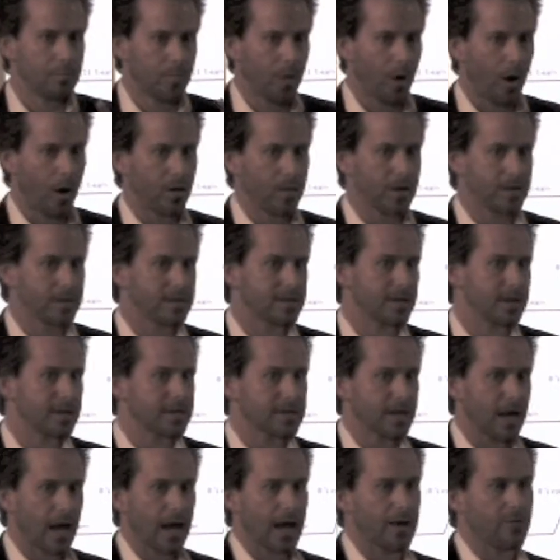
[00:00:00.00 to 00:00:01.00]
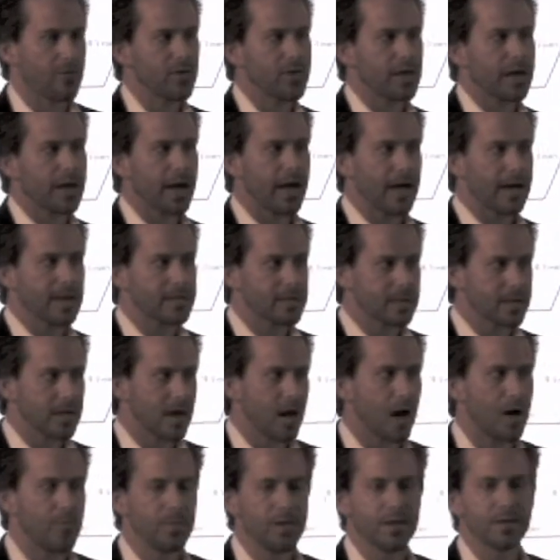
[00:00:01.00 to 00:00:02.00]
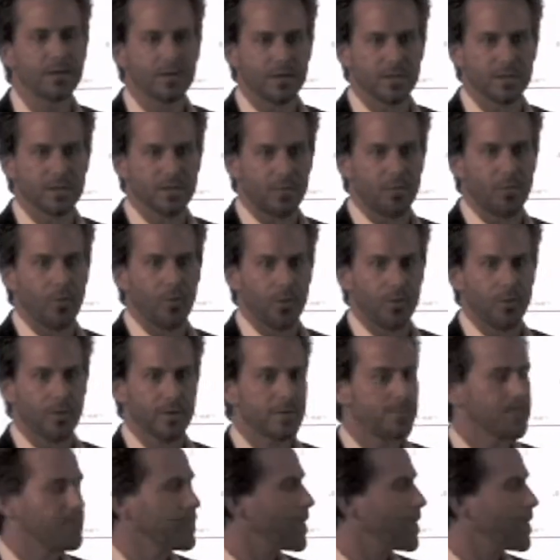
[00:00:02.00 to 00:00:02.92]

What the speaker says: politics, everything has to come into support.